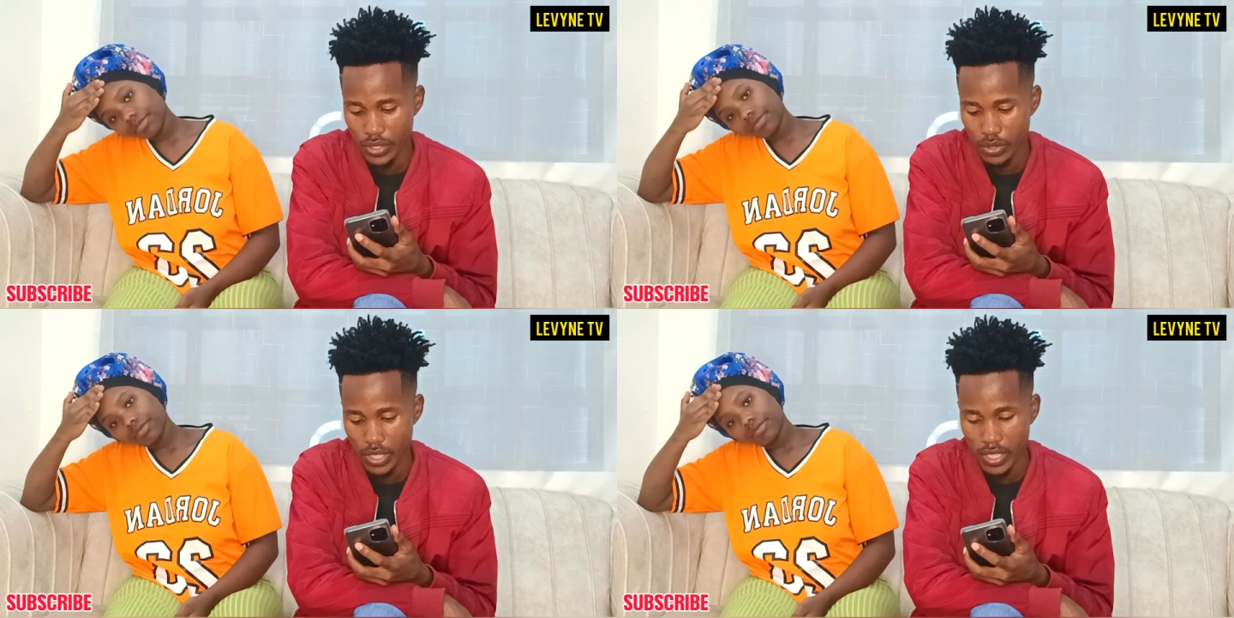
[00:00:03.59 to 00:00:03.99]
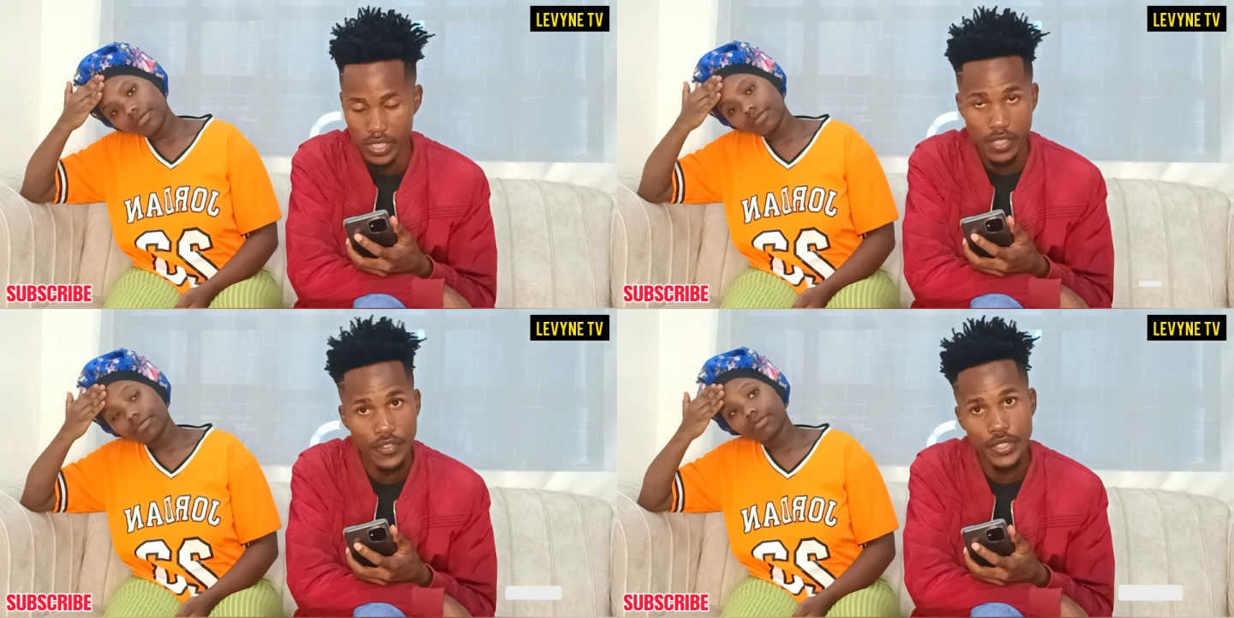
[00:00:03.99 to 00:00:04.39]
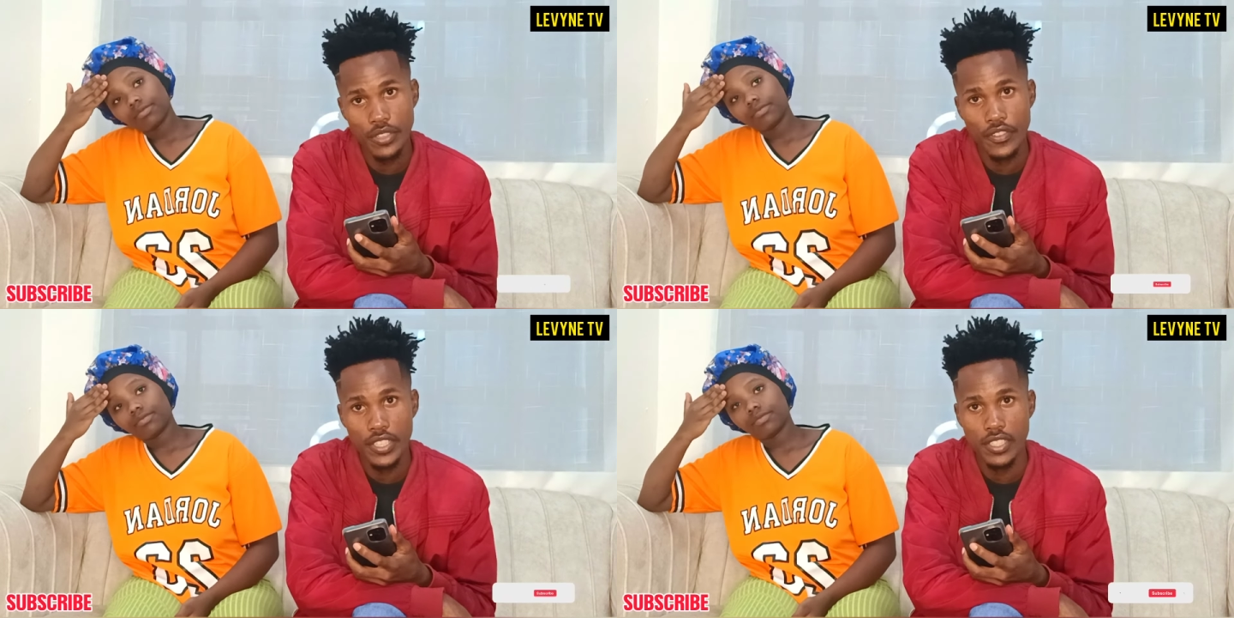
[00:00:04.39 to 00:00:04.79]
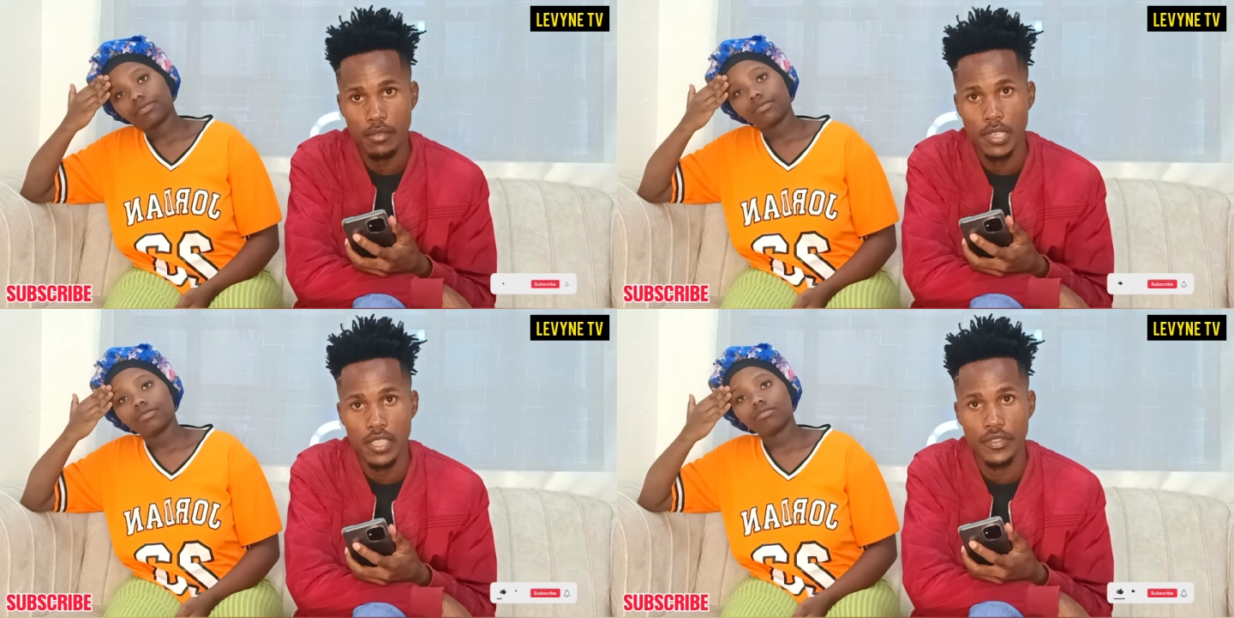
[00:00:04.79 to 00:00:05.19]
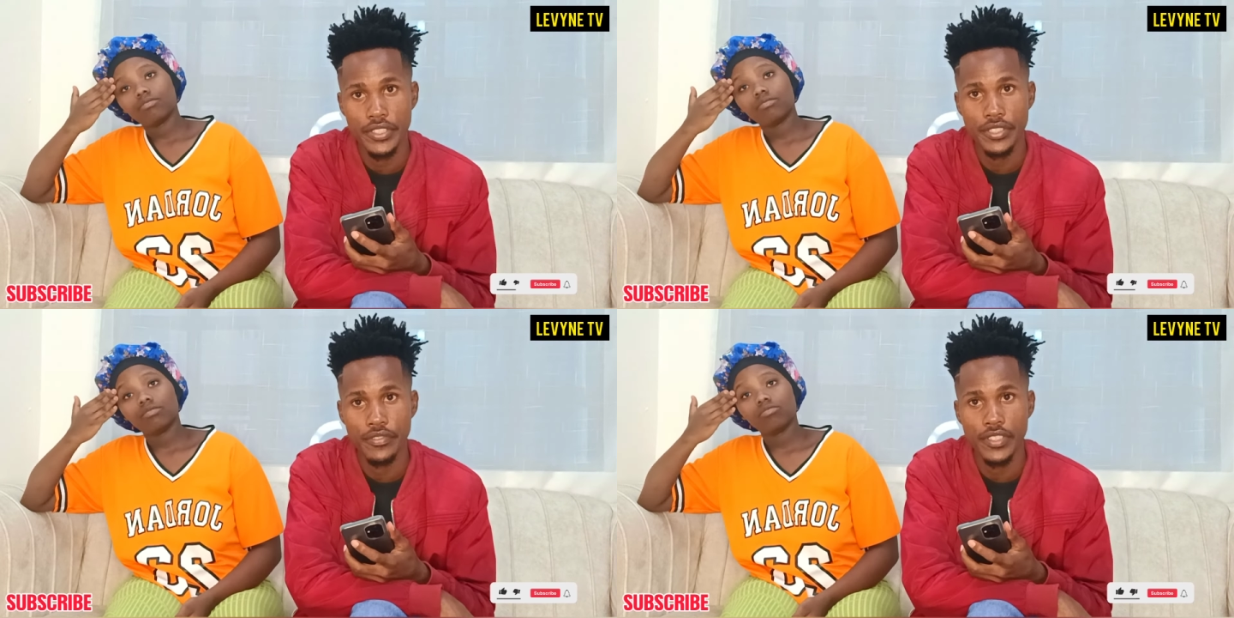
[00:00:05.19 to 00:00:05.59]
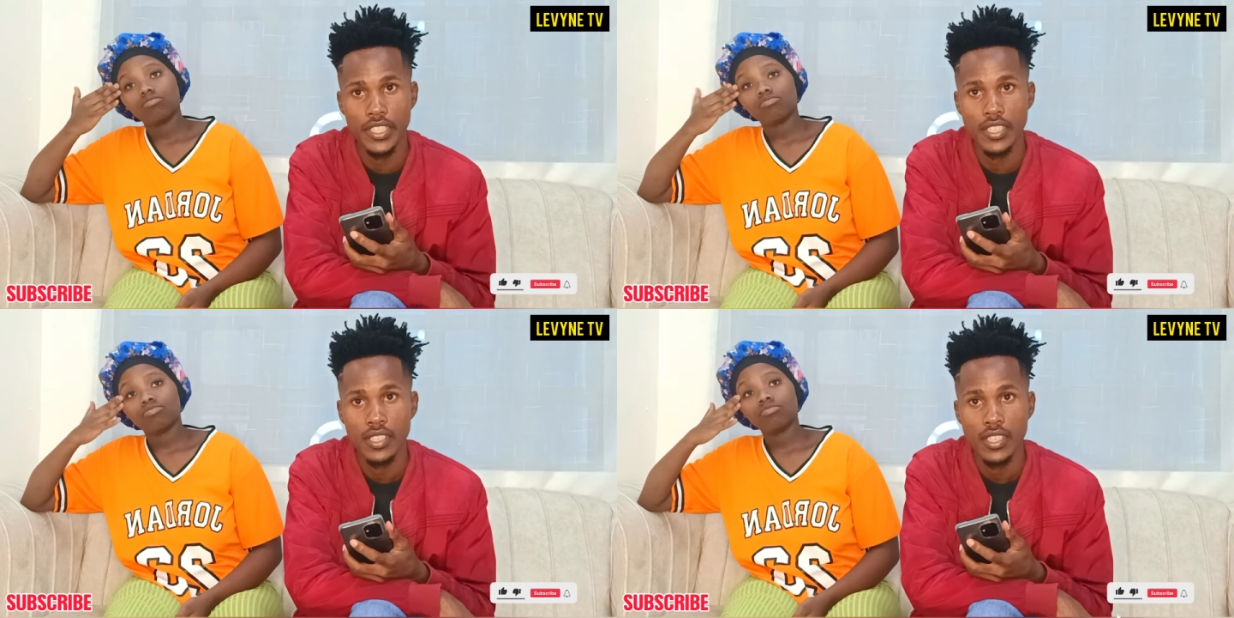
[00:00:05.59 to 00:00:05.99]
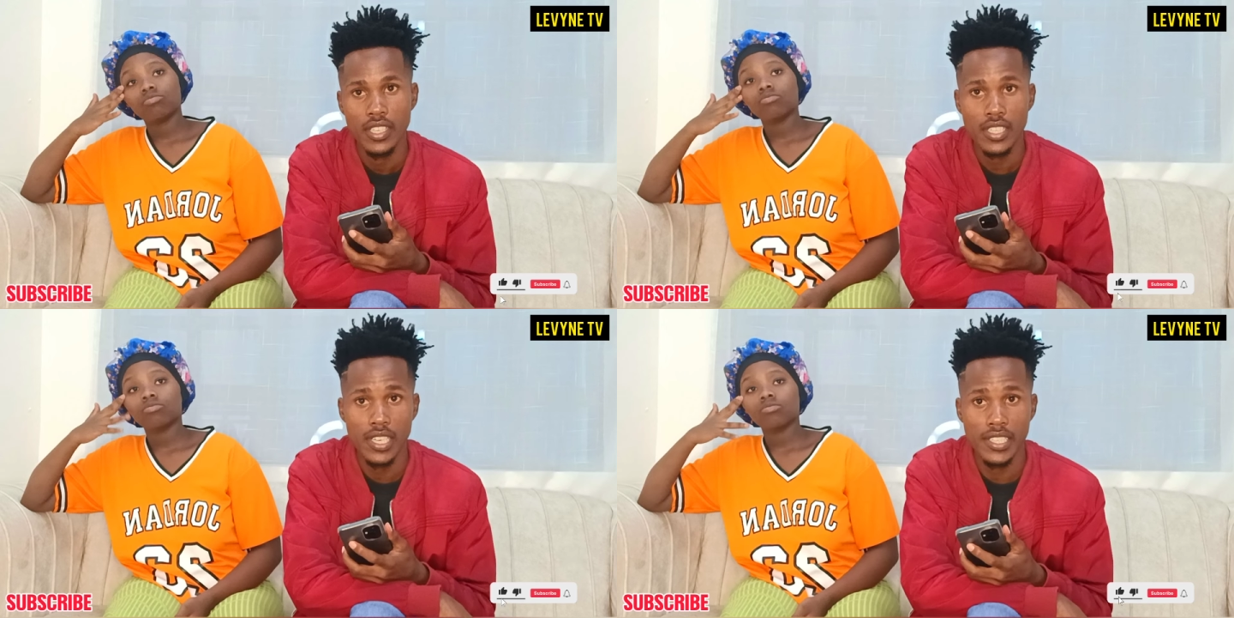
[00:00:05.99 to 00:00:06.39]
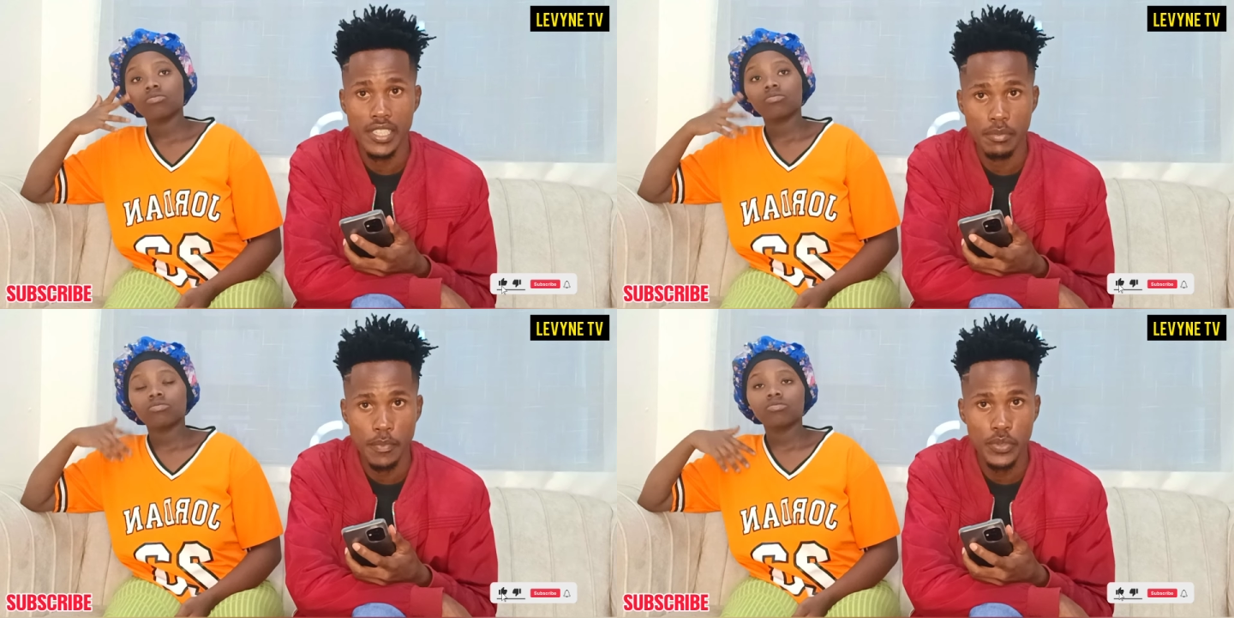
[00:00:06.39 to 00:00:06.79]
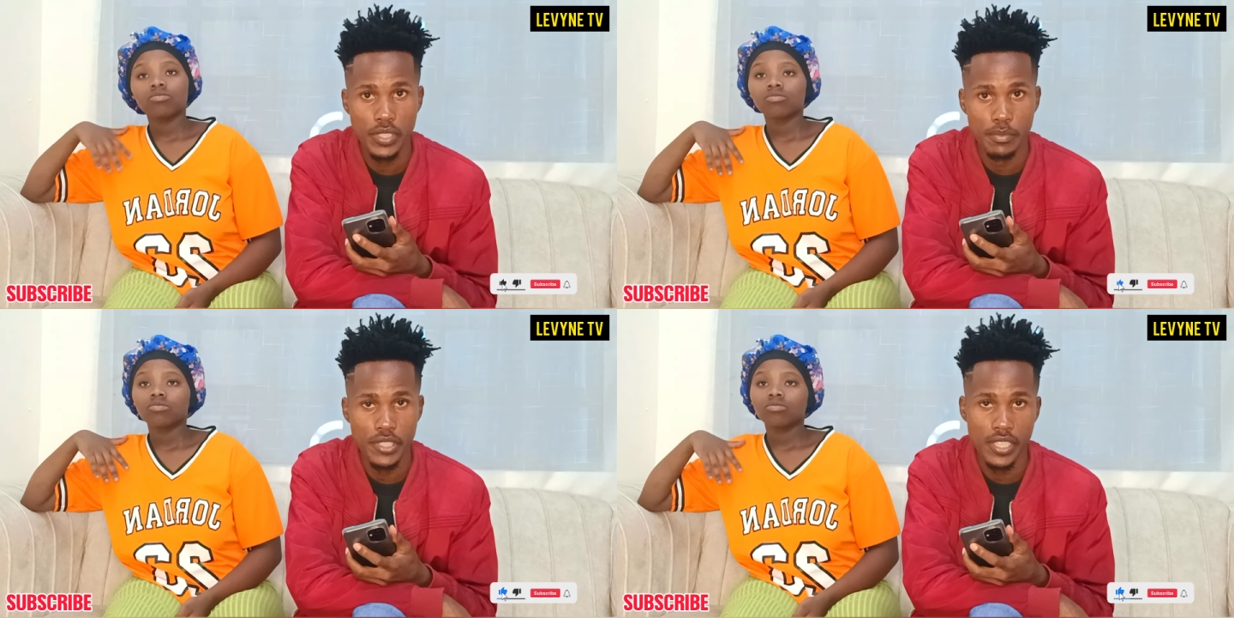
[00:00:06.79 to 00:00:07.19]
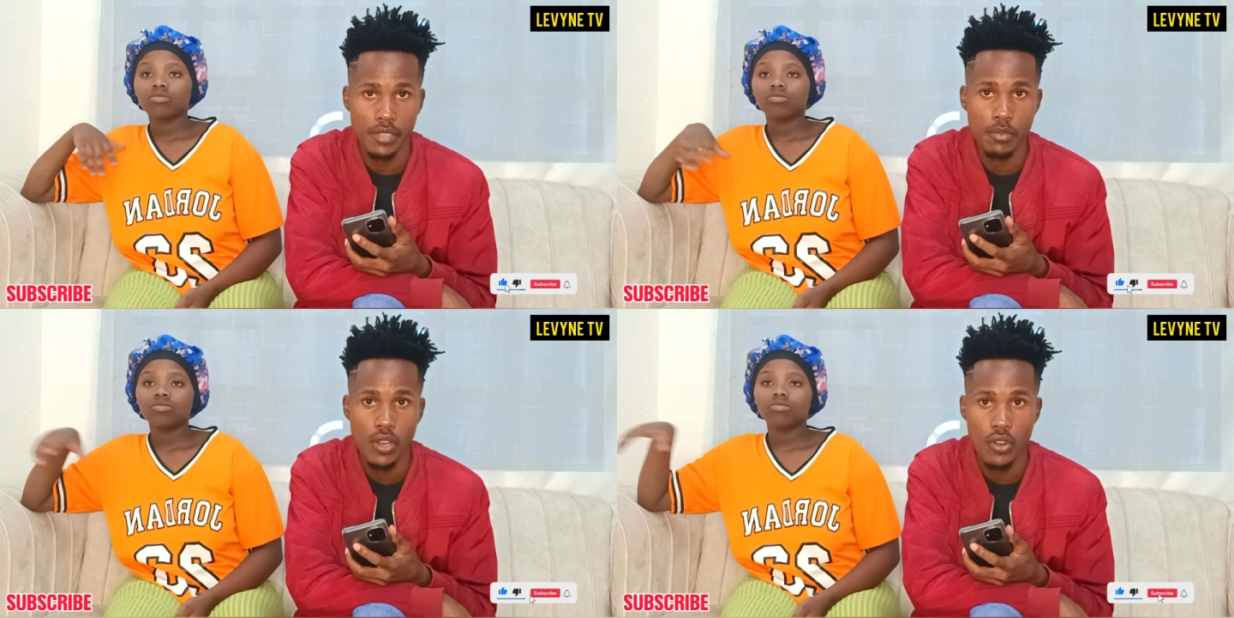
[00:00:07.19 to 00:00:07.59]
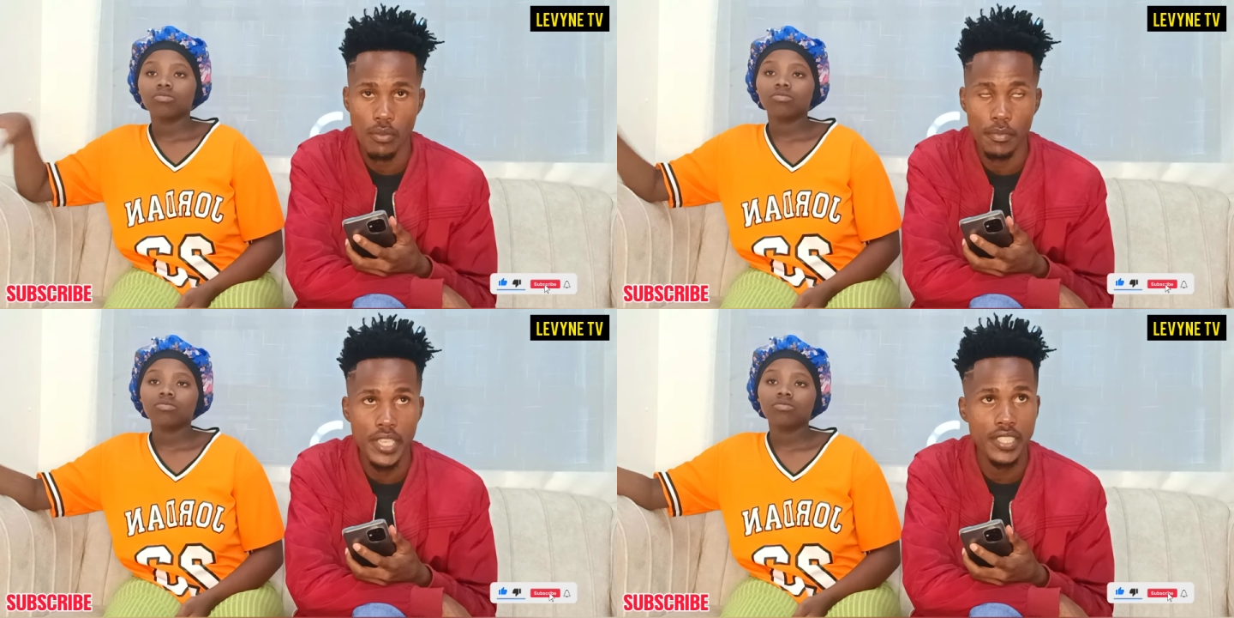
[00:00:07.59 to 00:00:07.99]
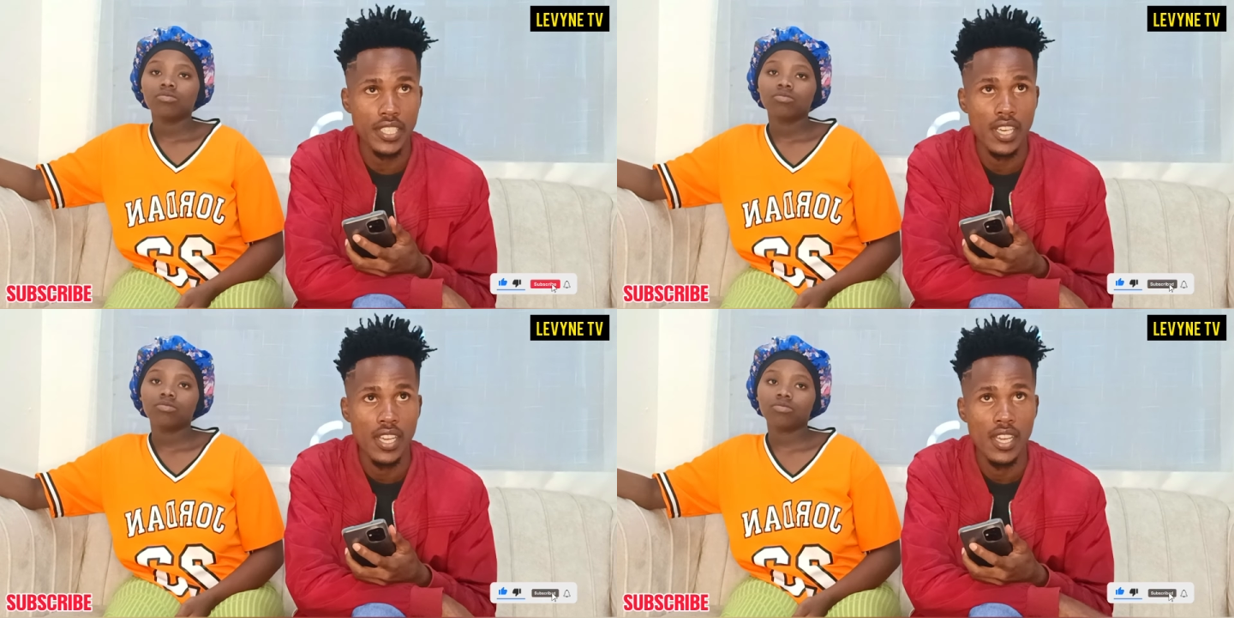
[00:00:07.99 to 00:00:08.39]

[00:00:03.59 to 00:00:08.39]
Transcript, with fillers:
Speaker 1: So guys, if it's the first time at Levyne TV, kindly remember to subscribe, comment,